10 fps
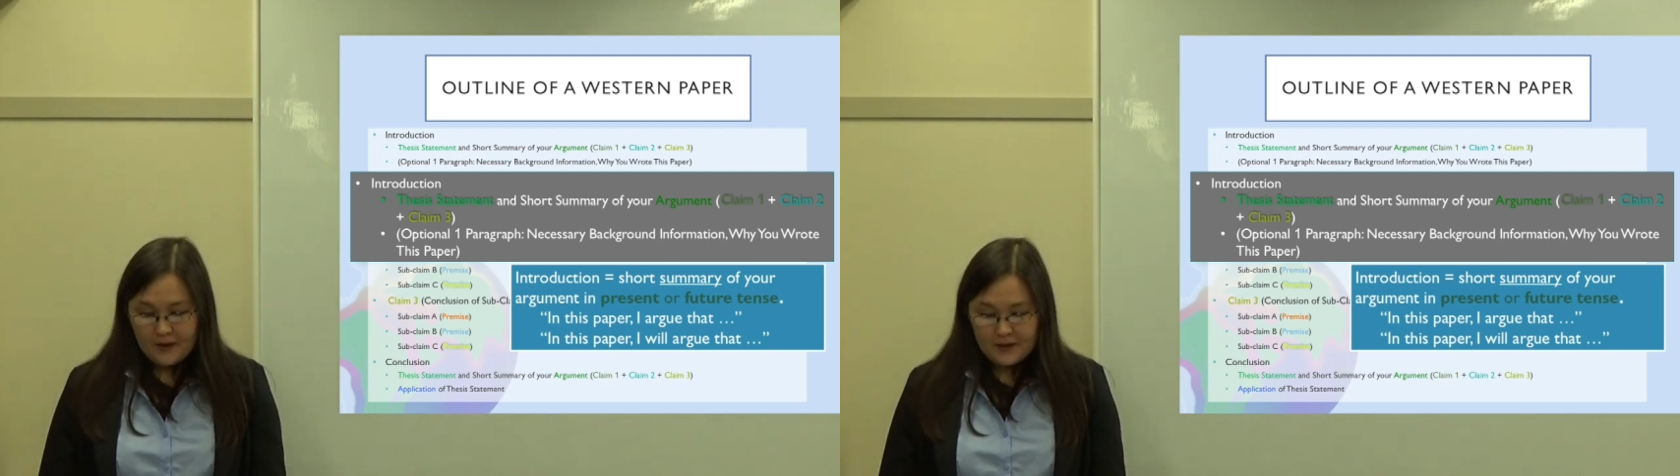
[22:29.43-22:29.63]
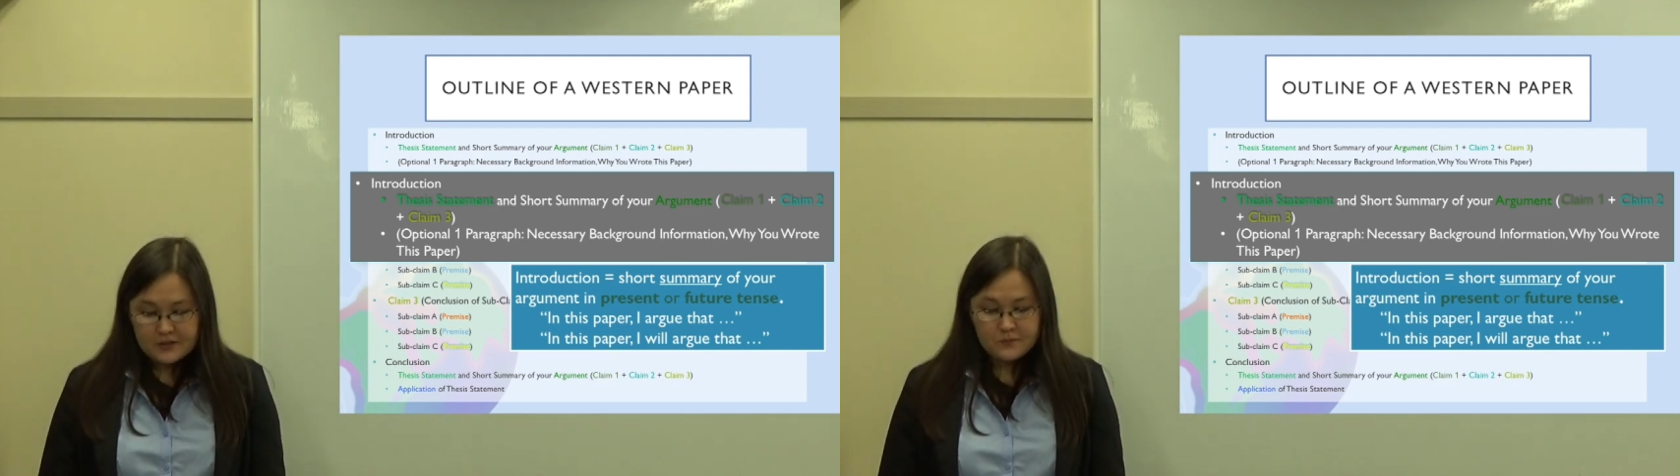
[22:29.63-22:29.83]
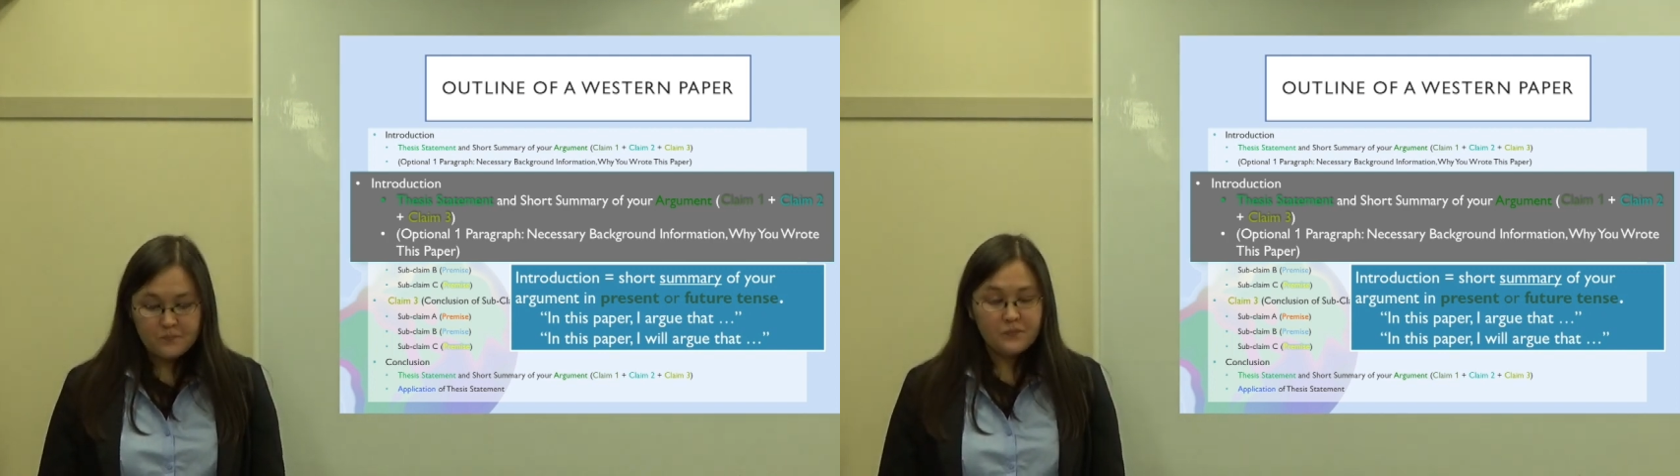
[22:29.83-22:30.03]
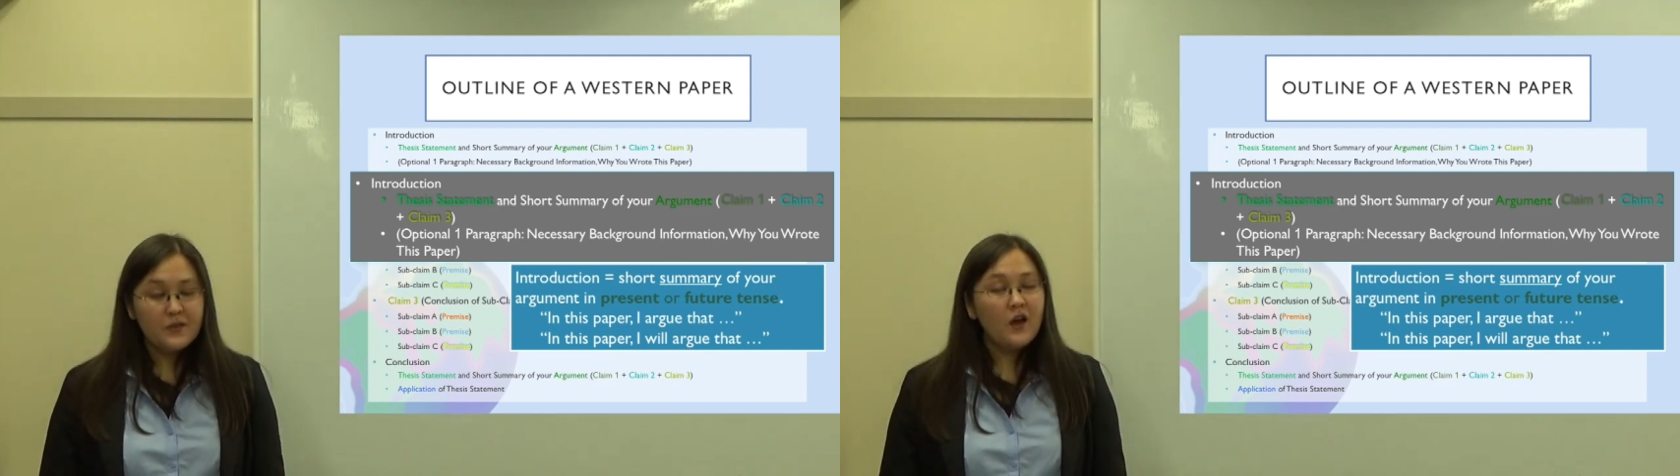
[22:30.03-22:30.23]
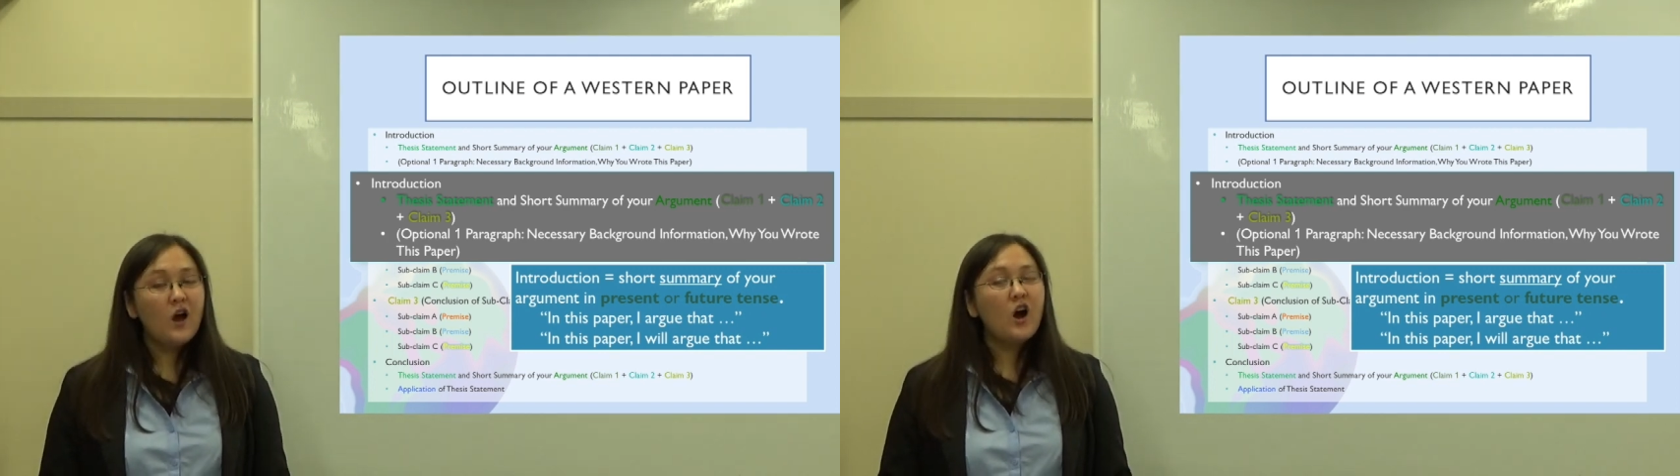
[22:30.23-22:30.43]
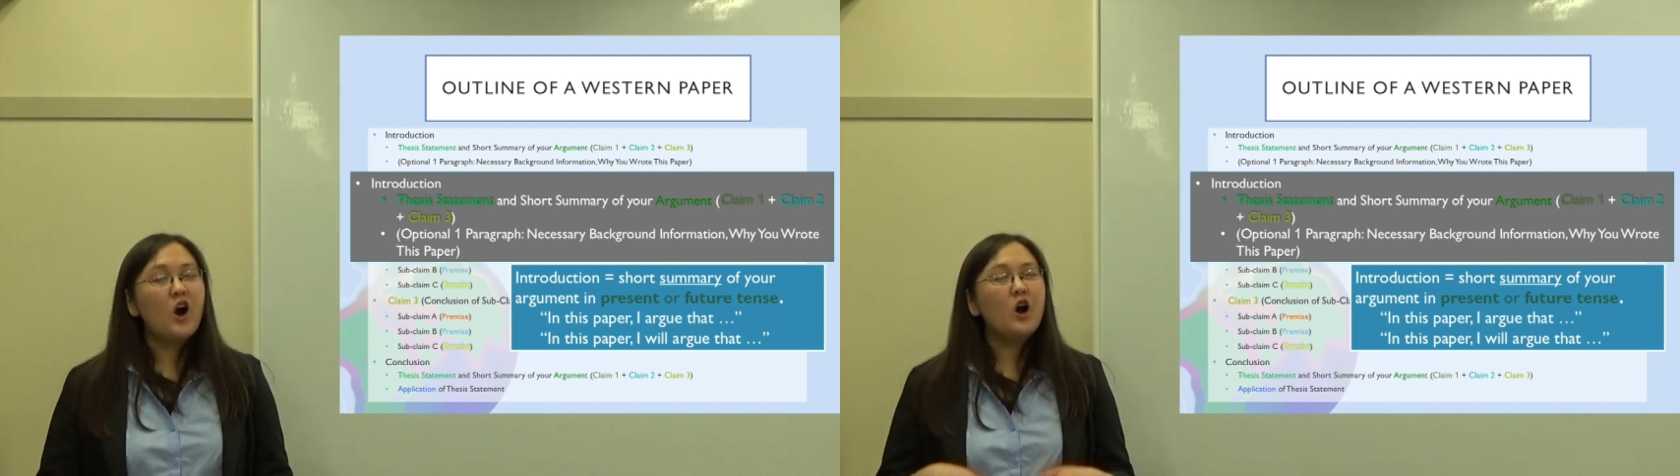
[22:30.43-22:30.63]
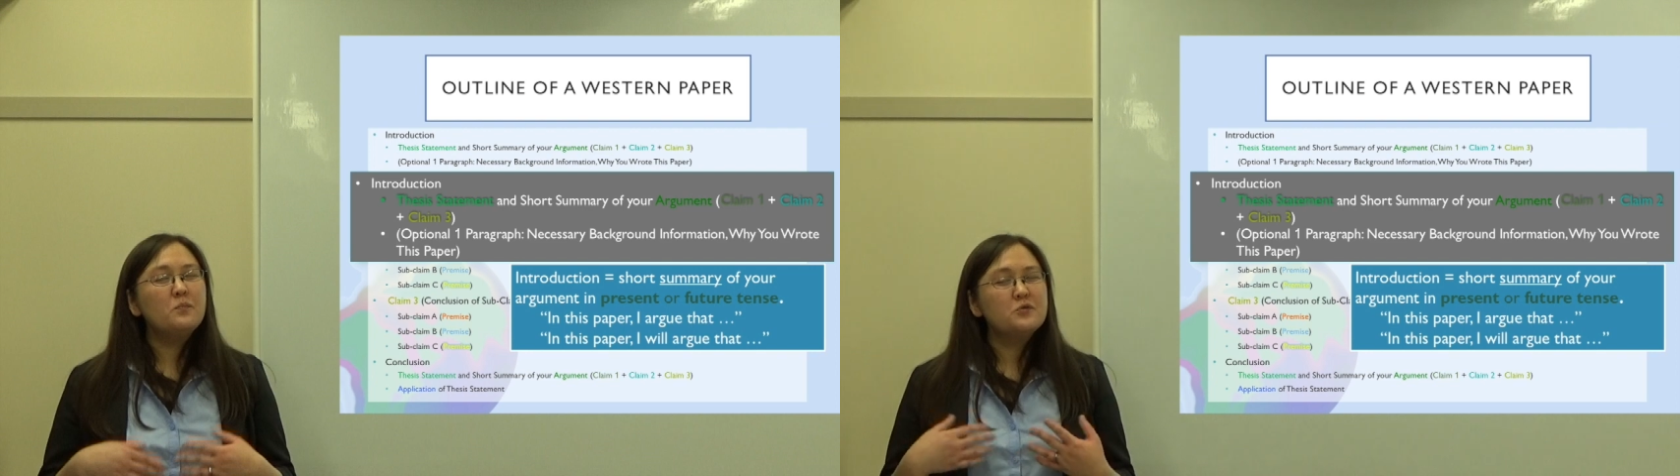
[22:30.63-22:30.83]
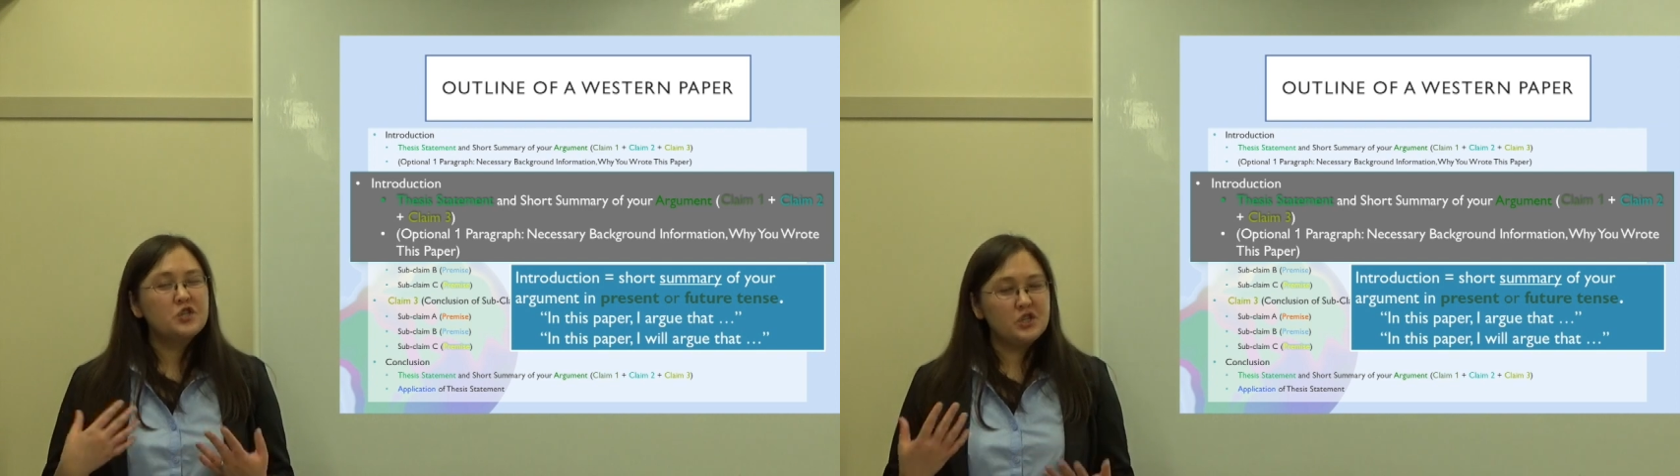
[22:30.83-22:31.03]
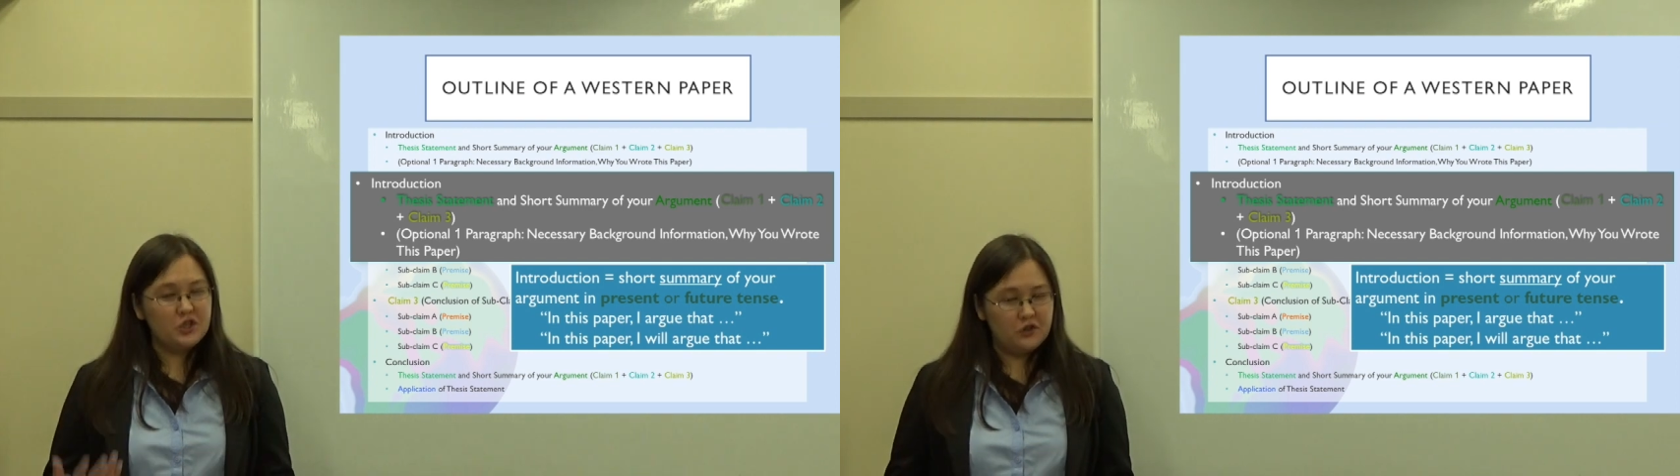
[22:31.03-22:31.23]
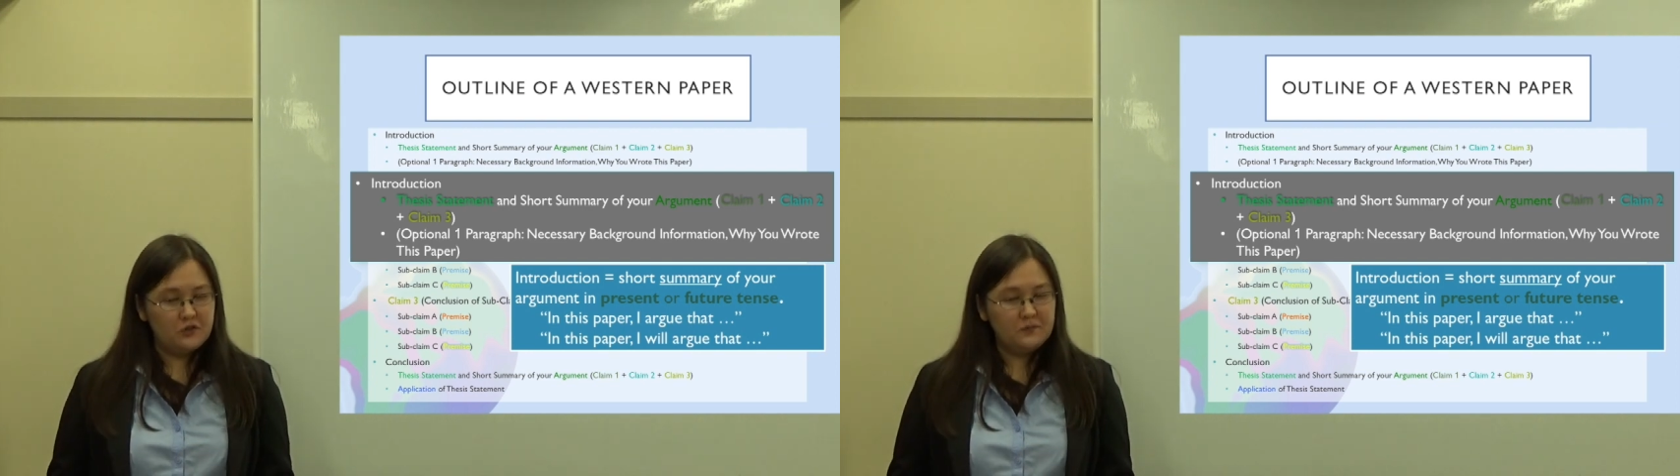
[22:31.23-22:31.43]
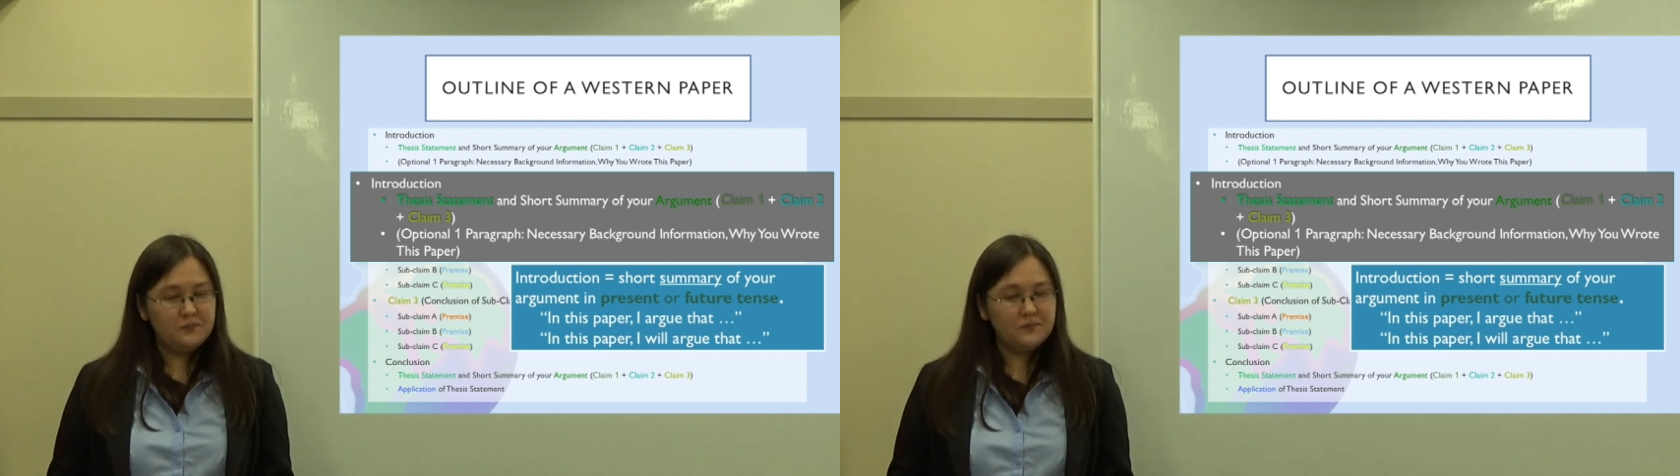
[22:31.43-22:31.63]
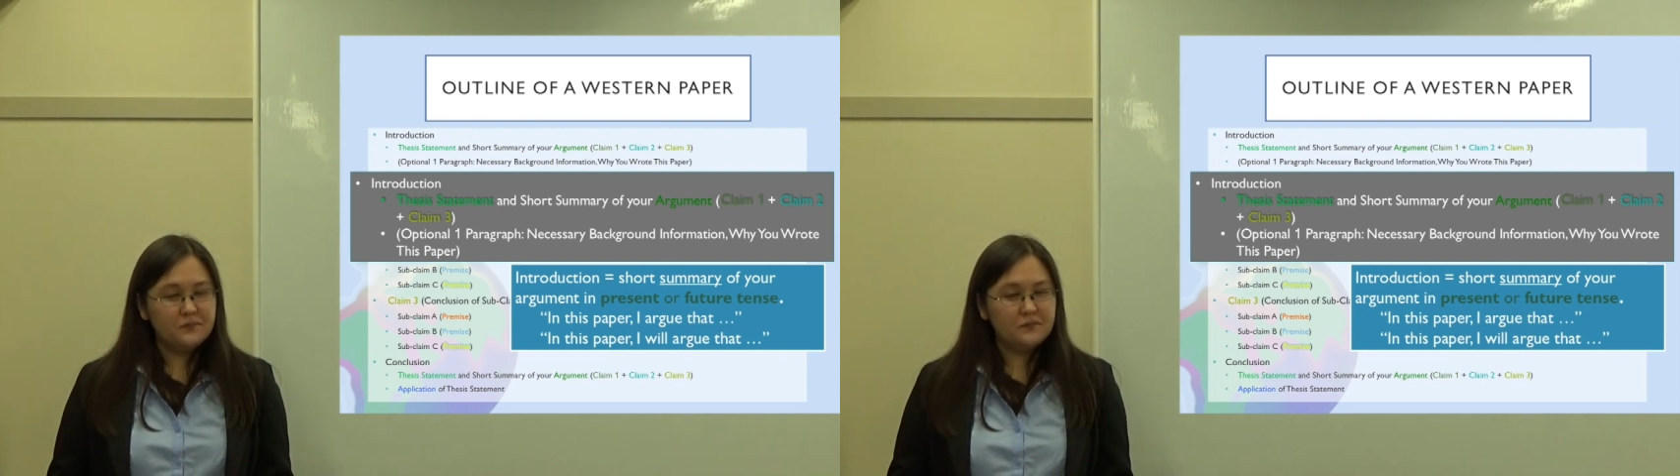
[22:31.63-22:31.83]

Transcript: And optional,